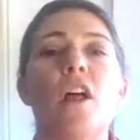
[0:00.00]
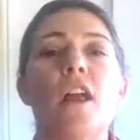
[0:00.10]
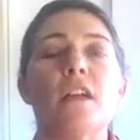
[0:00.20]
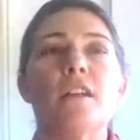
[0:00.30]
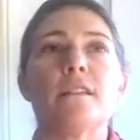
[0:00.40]

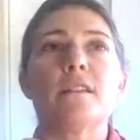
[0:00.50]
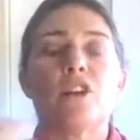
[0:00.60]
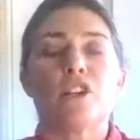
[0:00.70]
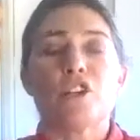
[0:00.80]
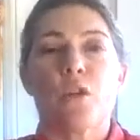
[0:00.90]
is
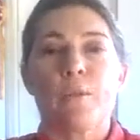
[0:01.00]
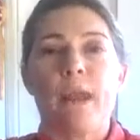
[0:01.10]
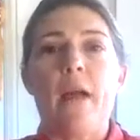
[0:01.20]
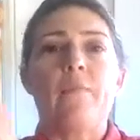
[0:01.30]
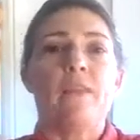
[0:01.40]
or shorten me
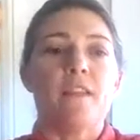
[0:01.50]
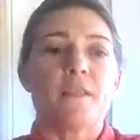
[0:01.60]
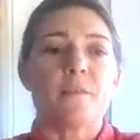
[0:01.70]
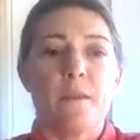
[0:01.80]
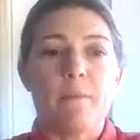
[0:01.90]
up then this
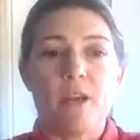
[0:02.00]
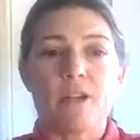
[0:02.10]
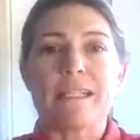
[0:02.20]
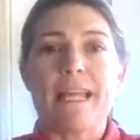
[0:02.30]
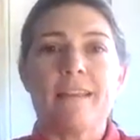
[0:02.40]
one up here is
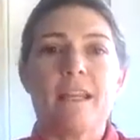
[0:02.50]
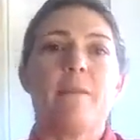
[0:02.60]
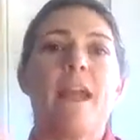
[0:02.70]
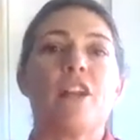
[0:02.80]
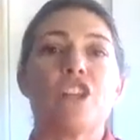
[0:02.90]
lengthening me
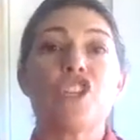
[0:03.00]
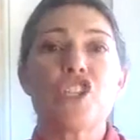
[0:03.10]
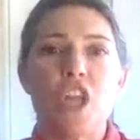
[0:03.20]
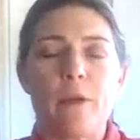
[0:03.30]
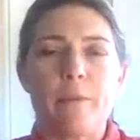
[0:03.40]
out and
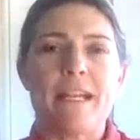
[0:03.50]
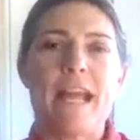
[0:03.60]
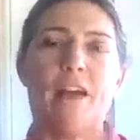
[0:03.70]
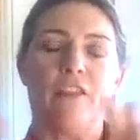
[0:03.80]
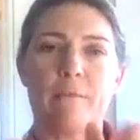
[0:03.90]
slowing me
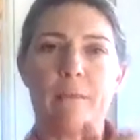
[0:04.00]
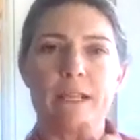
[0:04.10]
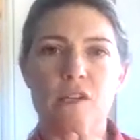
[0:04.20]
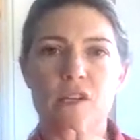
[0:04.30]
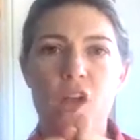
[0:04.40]
down like
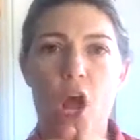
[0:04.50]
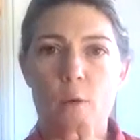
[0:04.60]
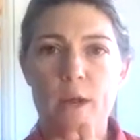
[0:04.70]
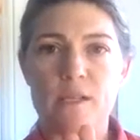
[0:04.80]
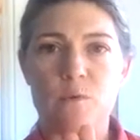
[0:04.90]
muscles
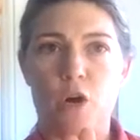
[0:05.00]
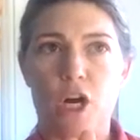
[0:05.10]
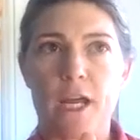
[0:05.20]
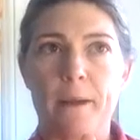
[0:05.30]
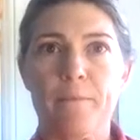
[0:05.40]
always
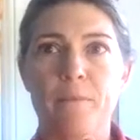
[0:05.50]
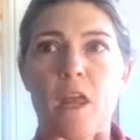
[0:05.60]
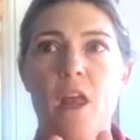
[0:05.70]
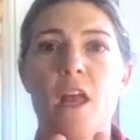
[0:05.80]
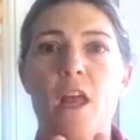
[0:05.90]
work
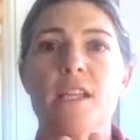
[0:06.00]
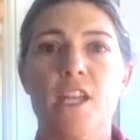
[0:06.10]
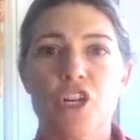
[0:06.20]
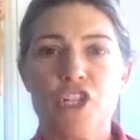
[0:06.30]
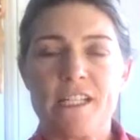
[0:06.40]

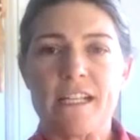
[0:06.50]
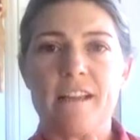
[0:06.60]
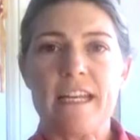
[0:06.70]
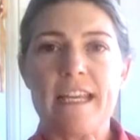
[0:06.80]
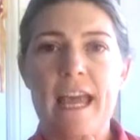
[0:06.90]
synergistically
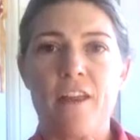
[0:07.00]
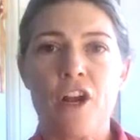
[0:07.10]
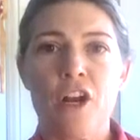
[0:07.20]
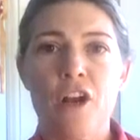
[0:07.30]
together